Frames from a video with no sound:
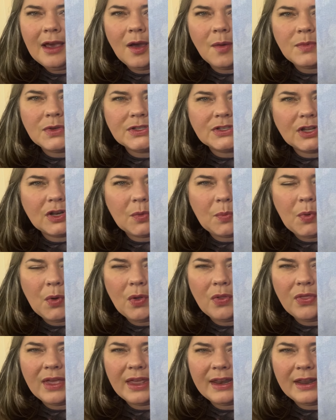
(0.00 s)
I'm just gonna
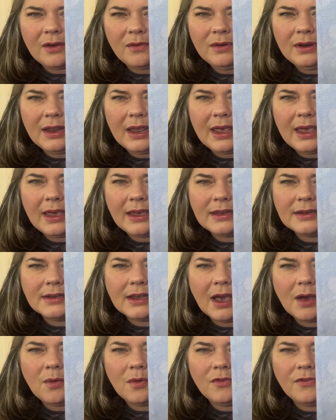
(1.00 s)
pull that out and
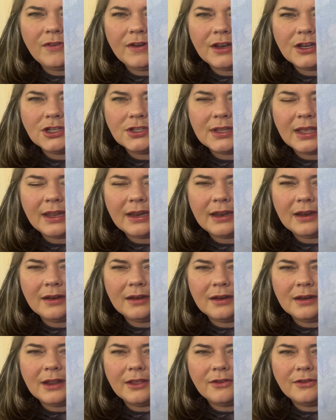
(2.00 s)
I will finish that at
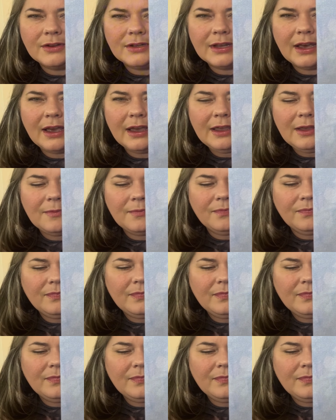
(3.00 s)
another time.